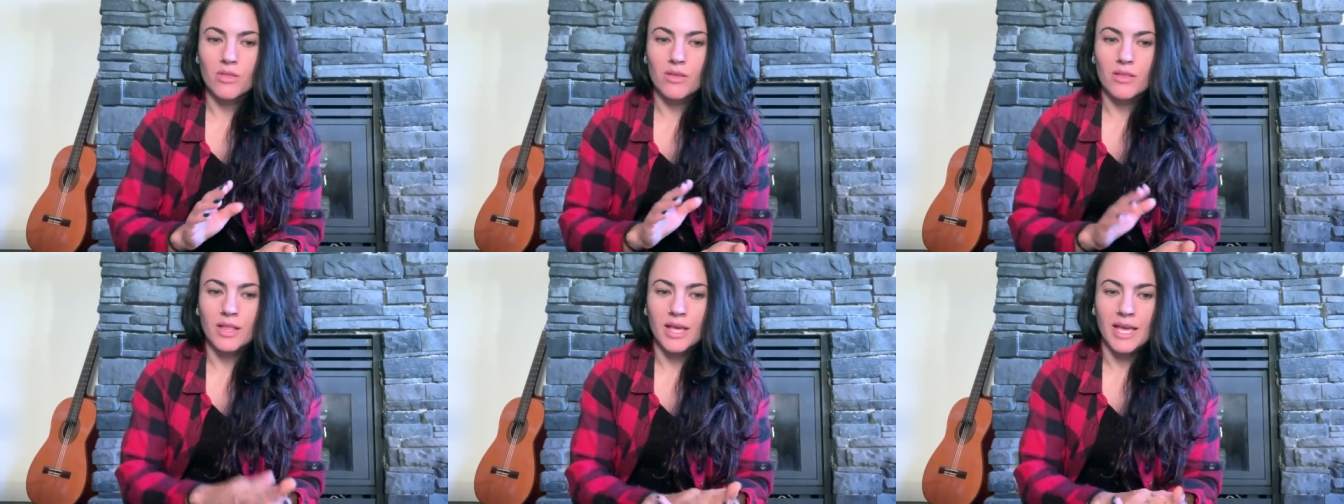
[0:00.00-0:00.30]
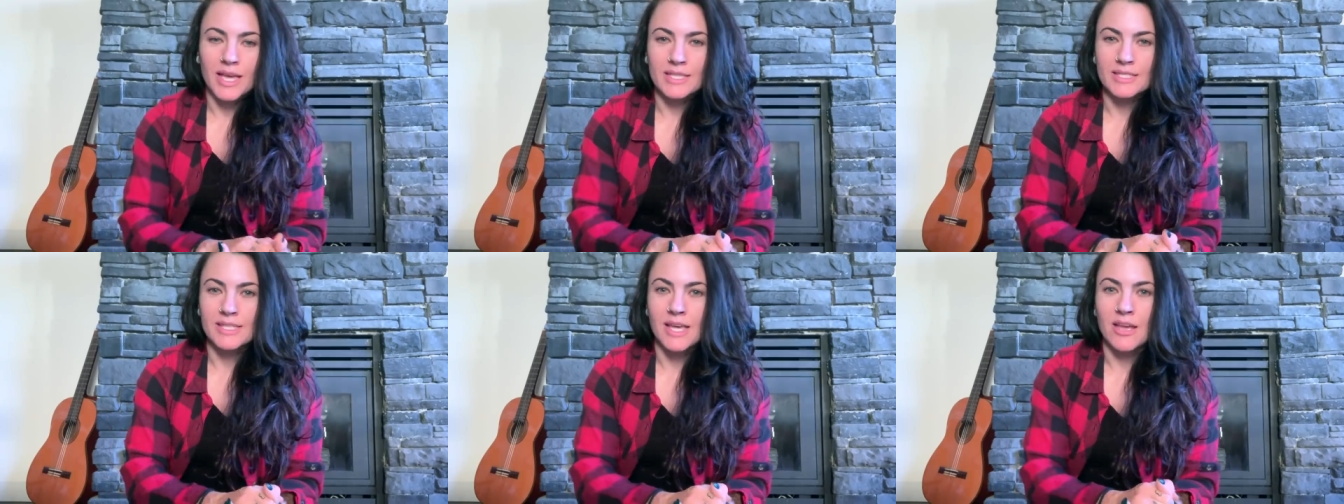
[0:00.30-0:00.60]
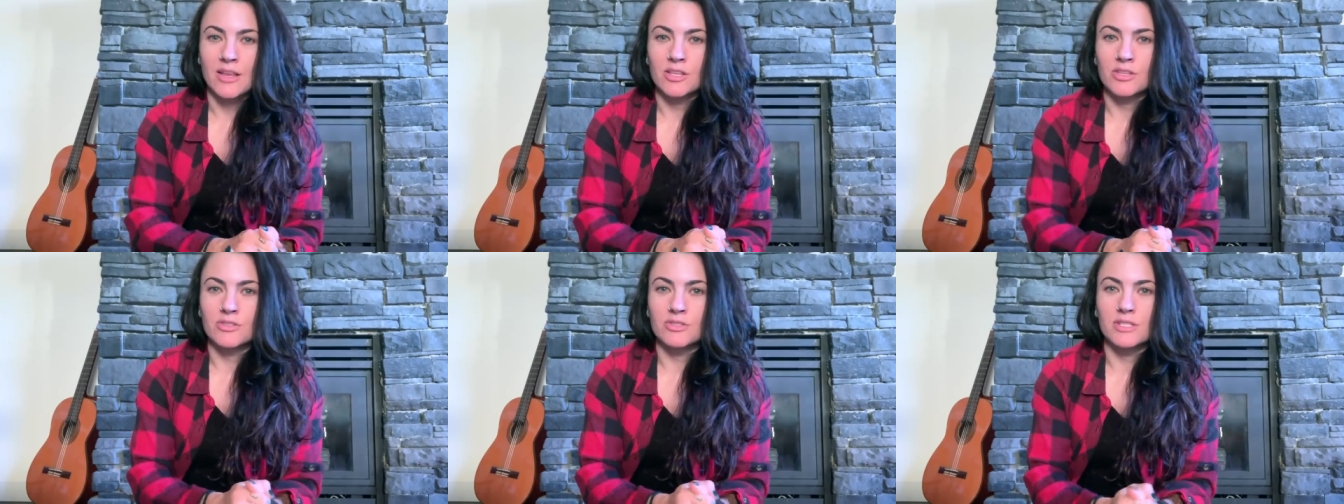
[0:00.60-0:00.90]
like I
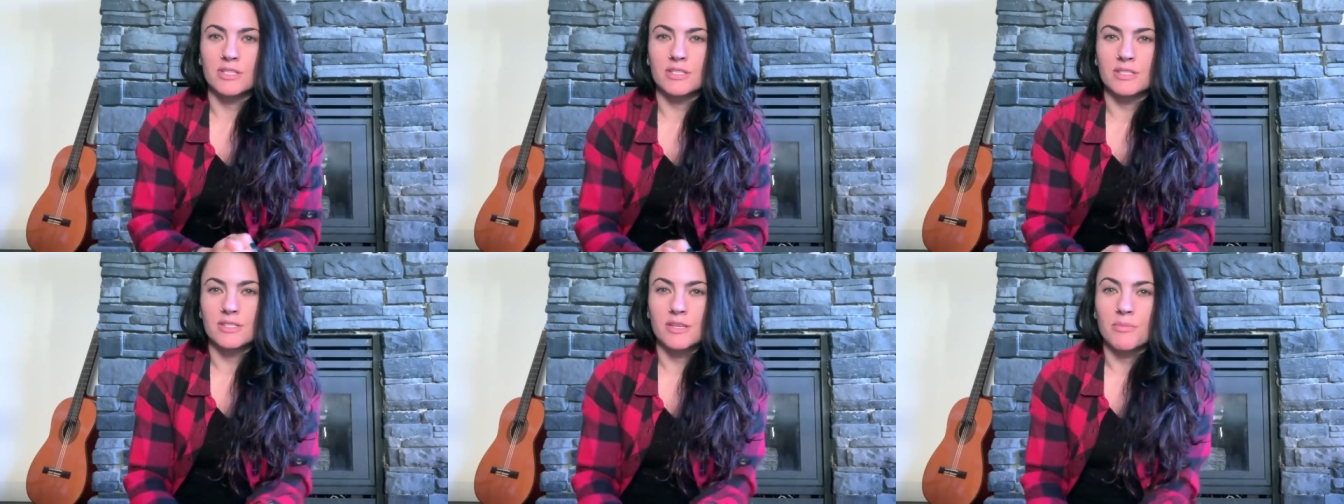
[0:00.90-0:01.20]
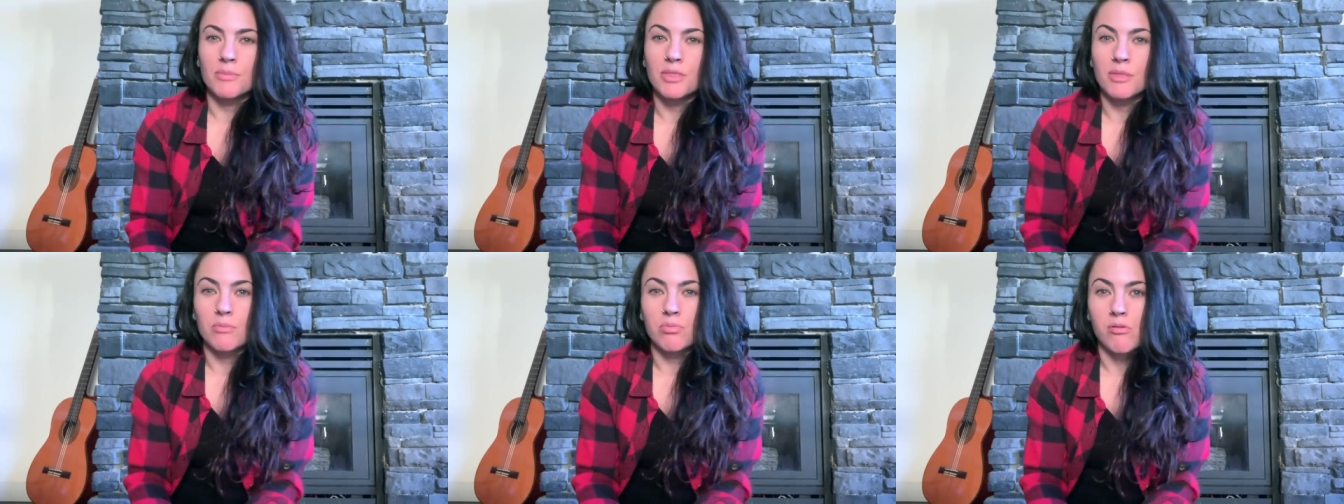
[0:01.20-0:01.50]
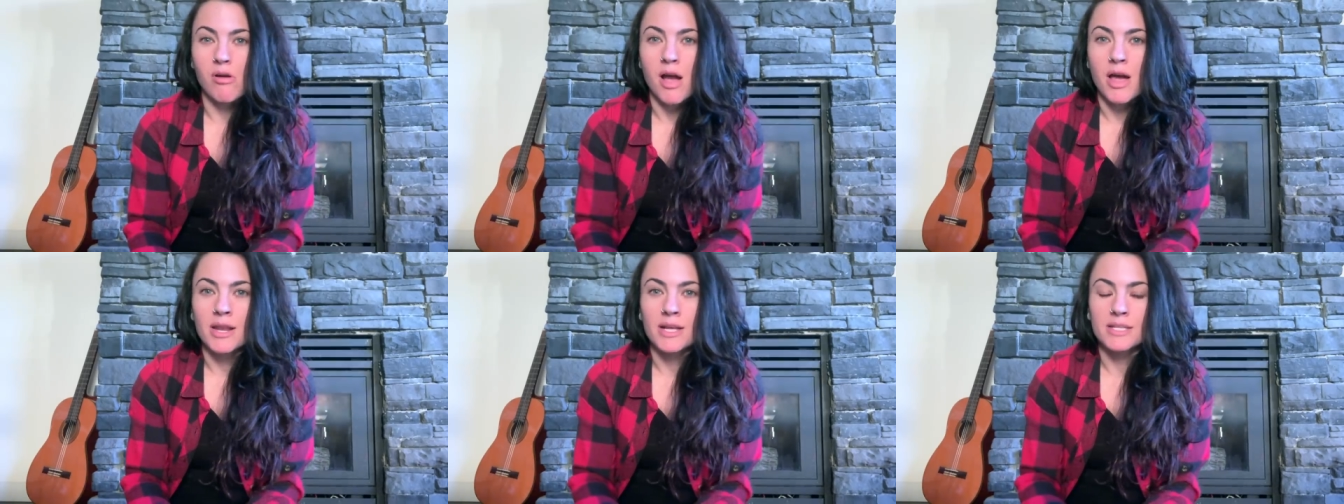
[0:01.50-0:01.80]
said, using some of the
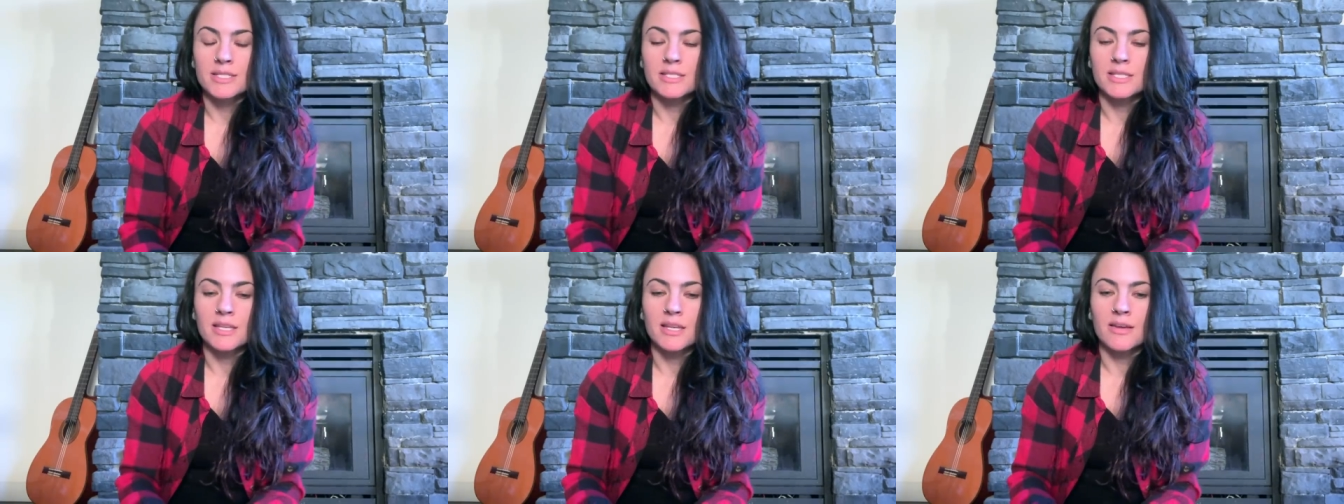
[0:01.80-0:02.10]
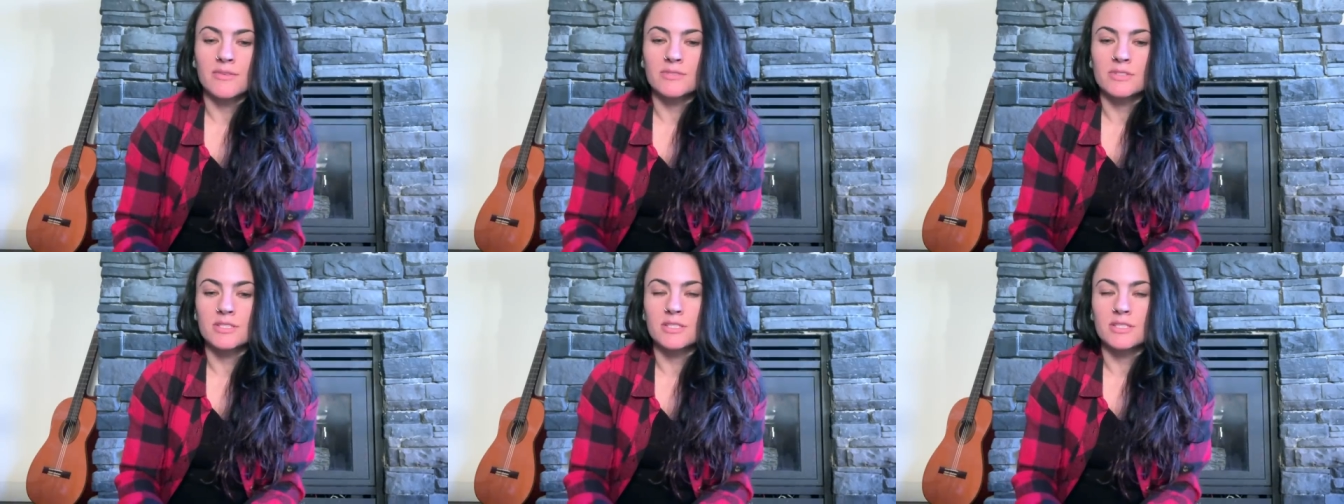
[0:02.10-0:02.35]
products that I've